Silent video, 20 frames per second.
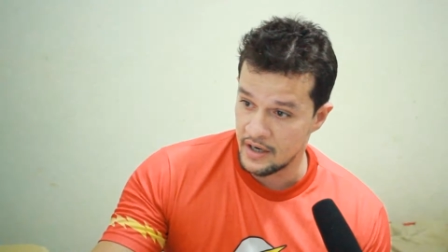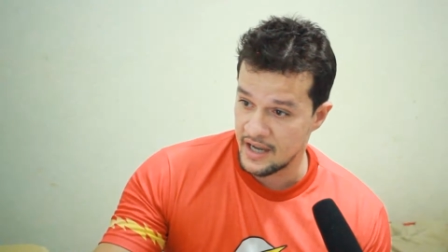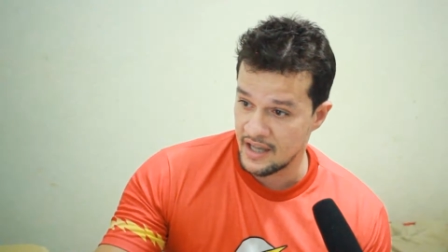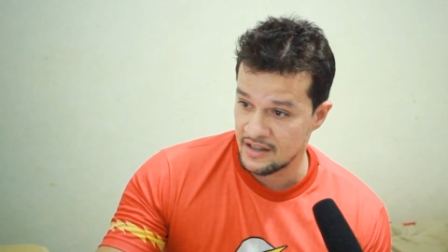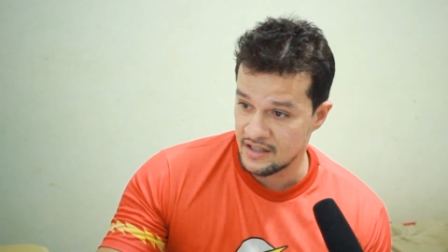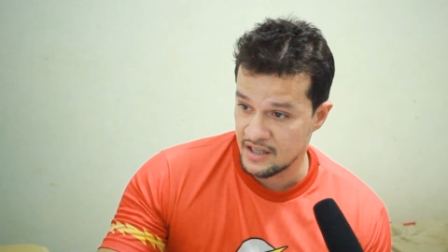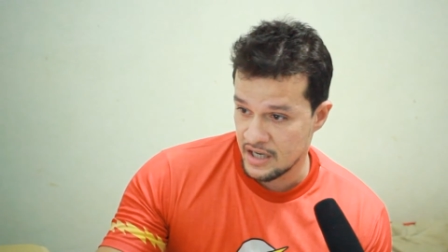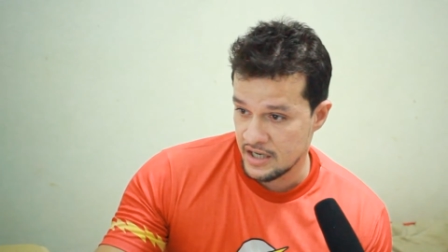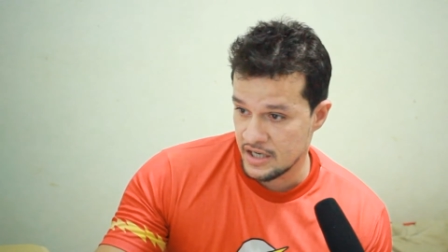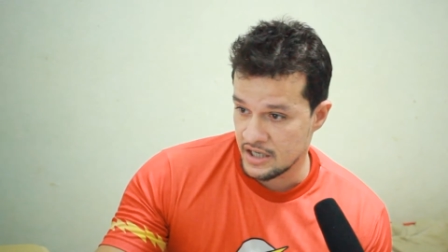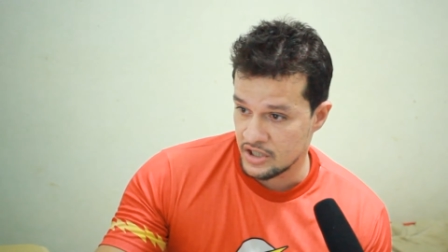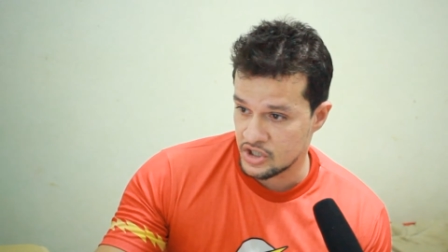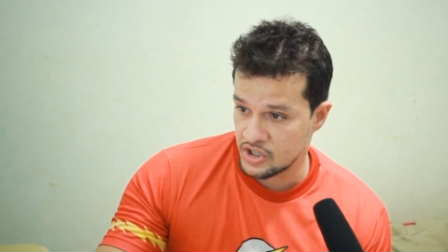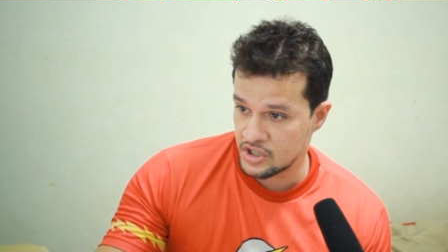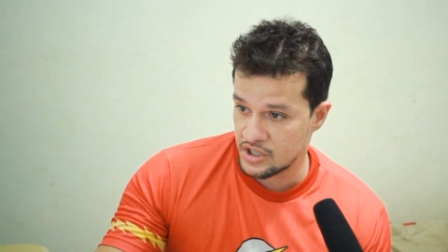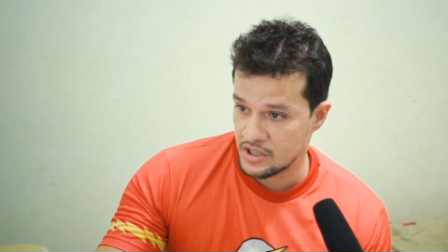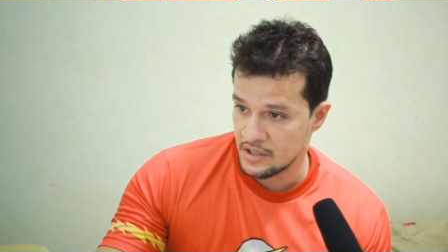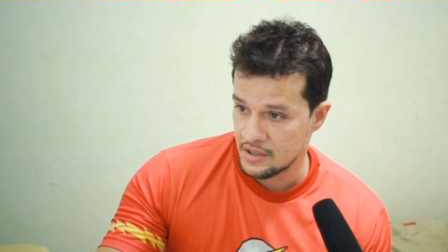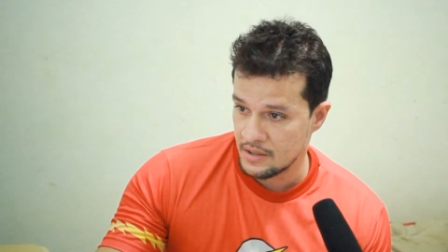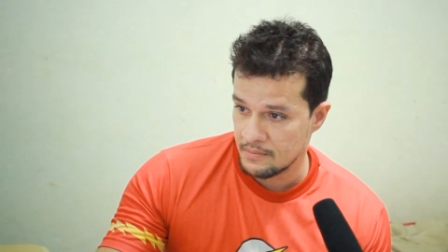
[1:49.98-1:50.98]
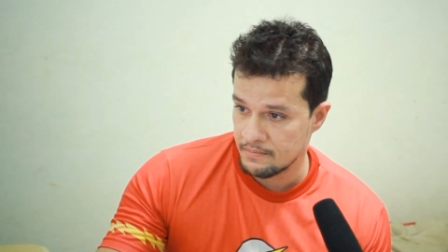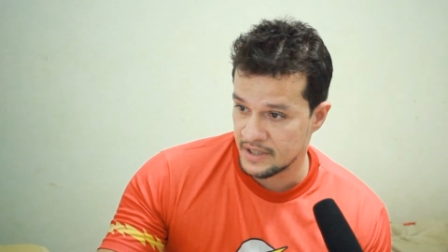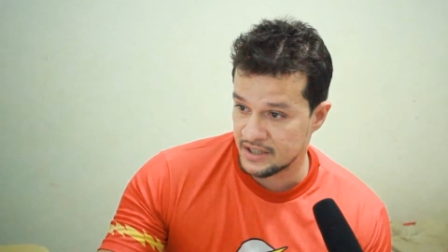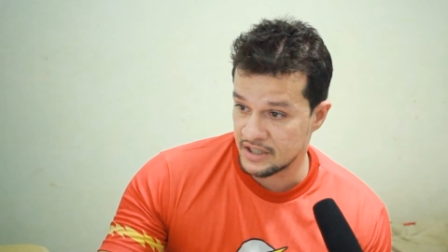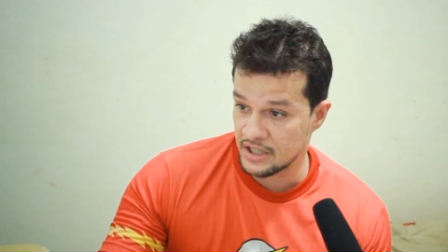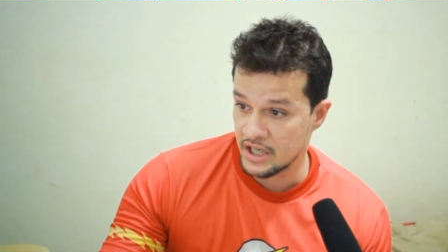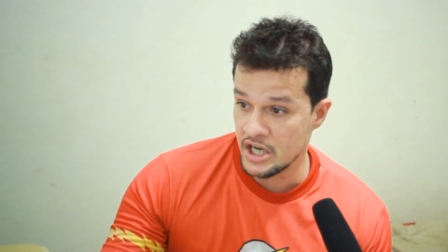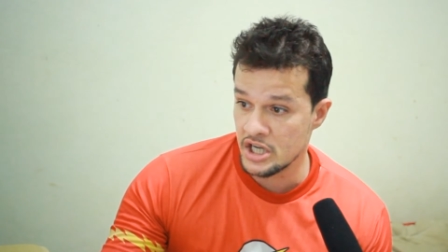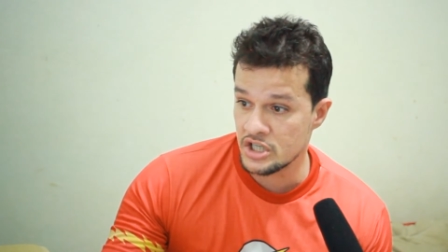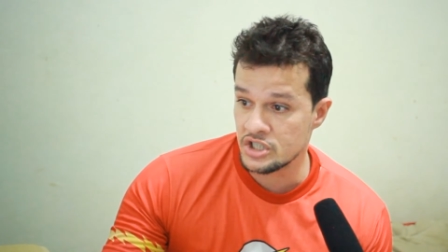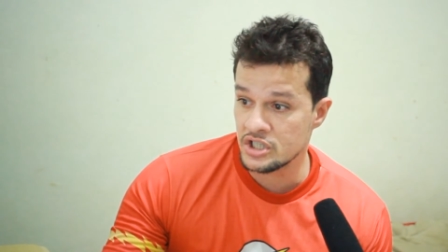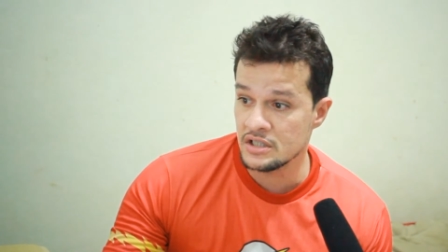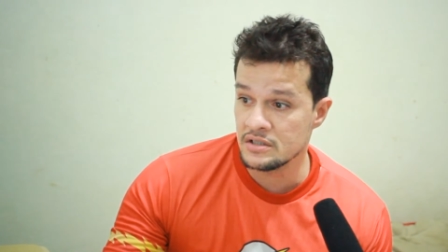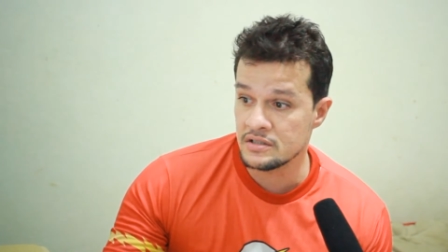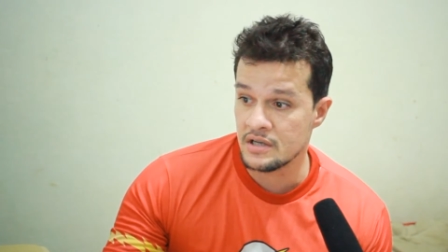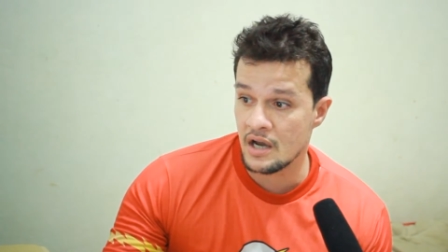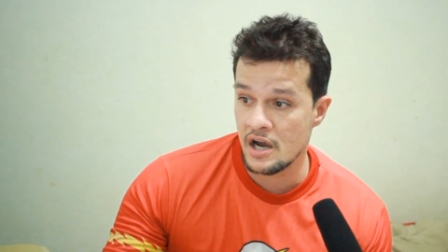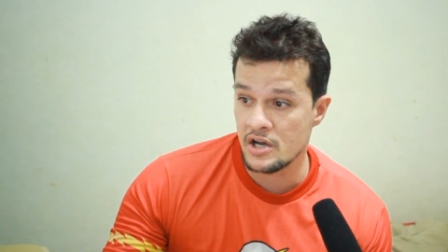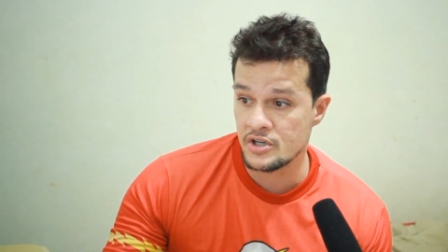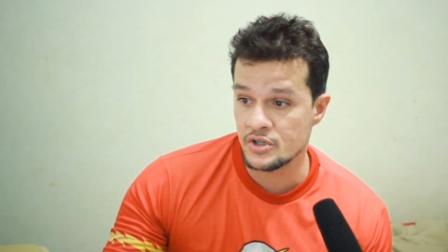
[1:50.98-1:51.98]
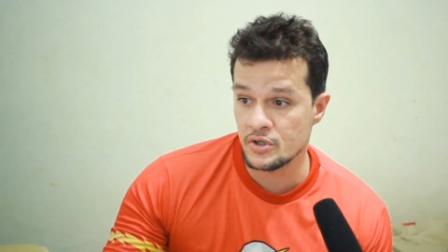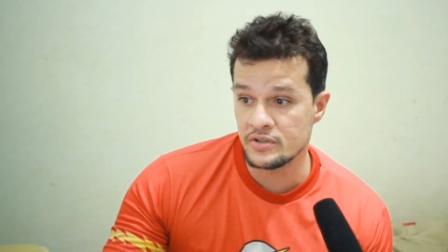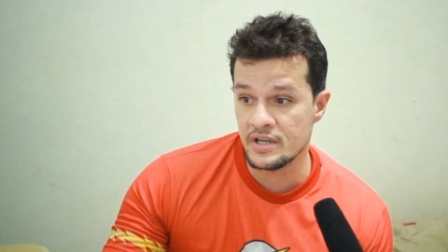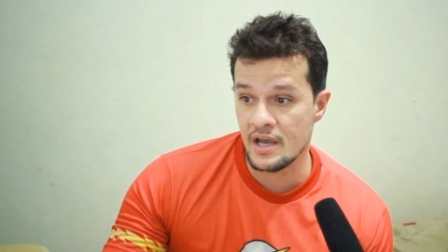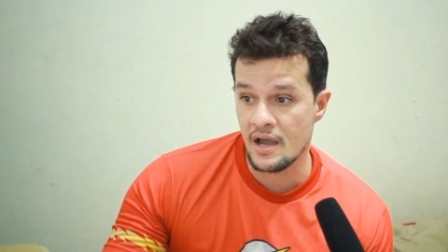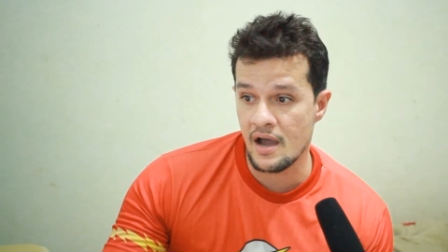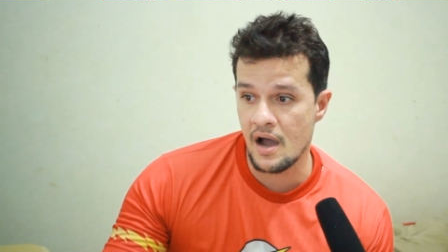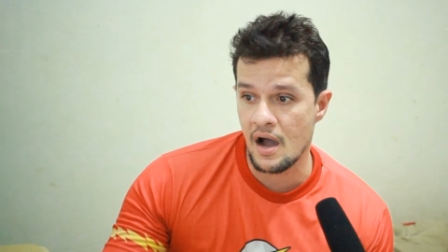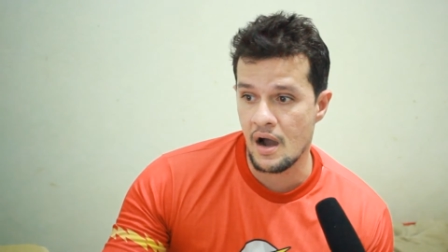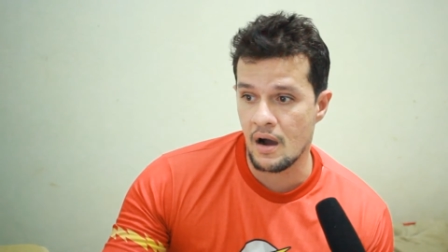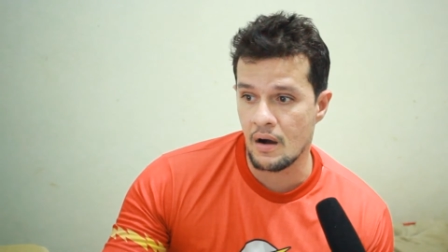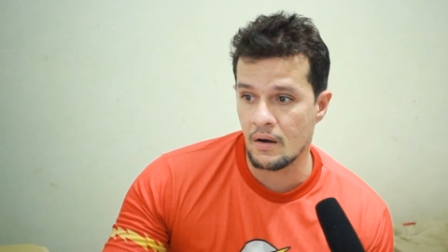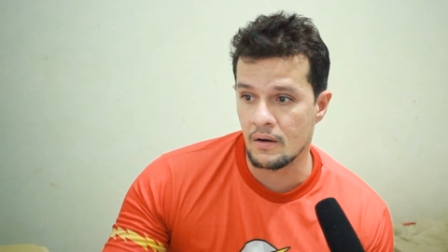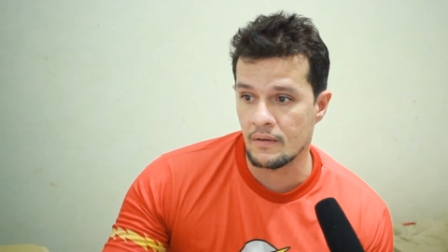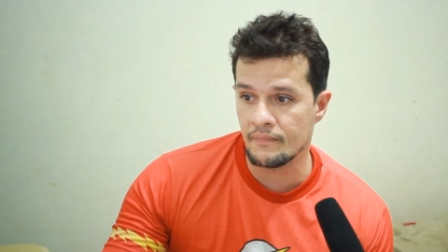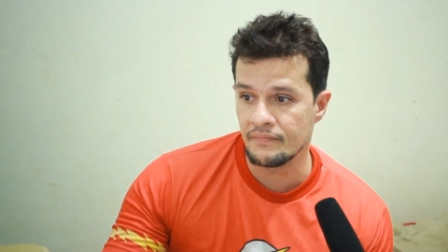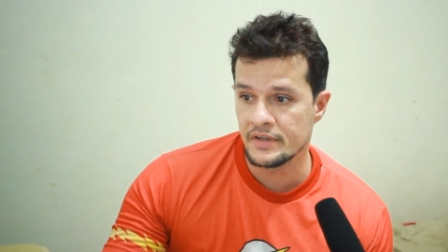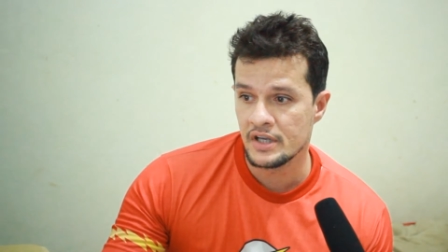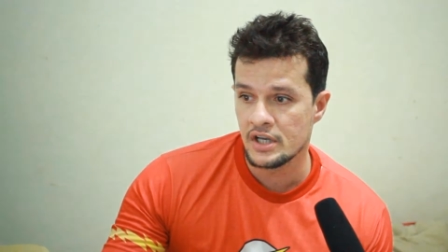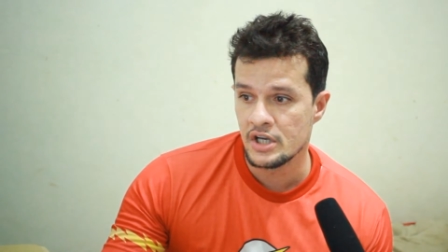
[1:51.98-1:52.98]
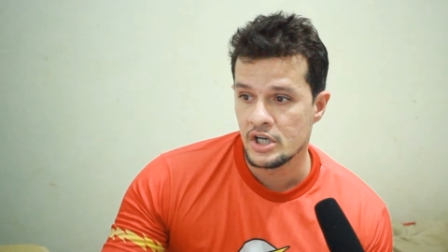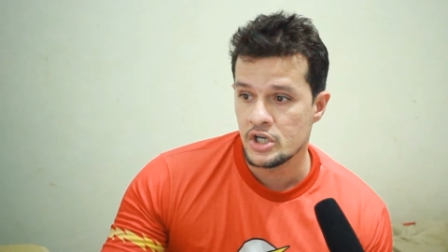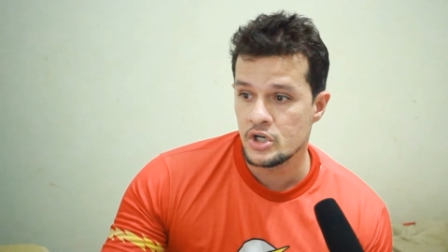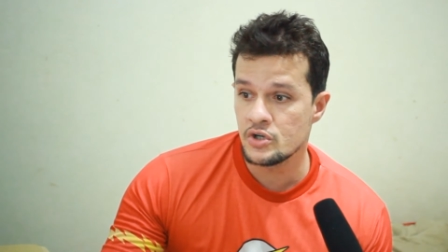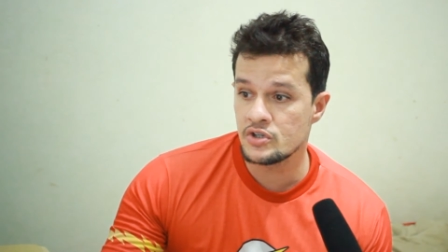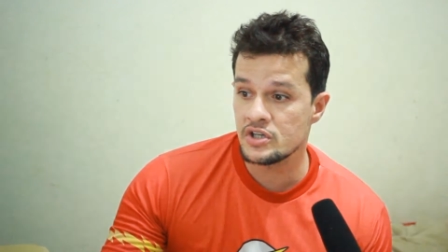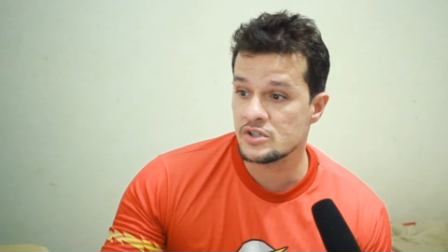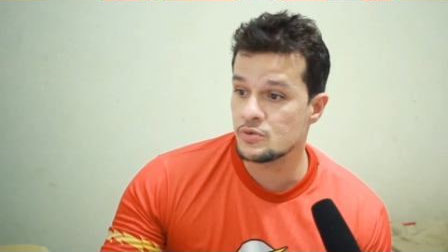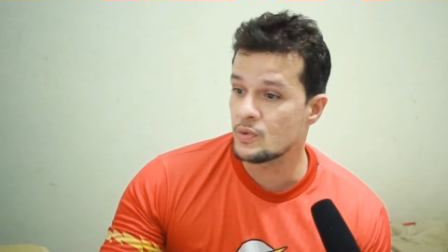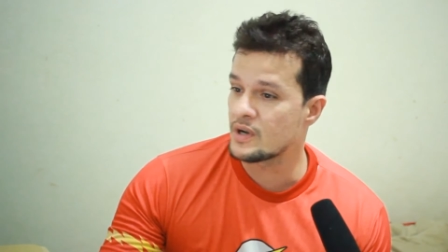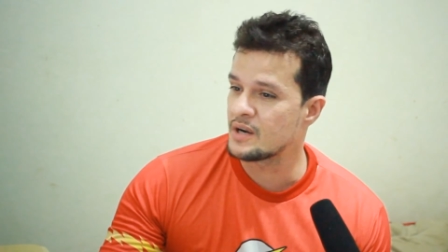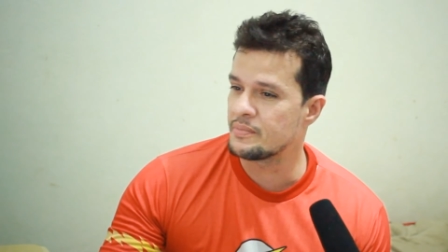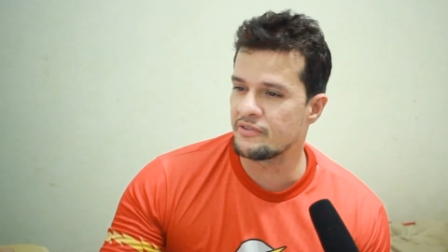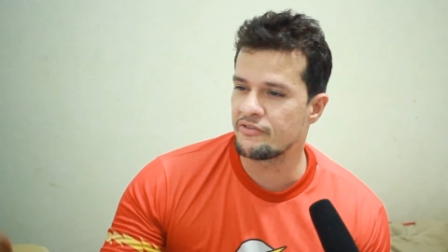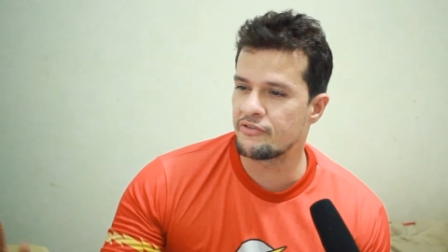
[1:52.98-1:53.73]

get hitched, but the hitching ties you down. You just wanna be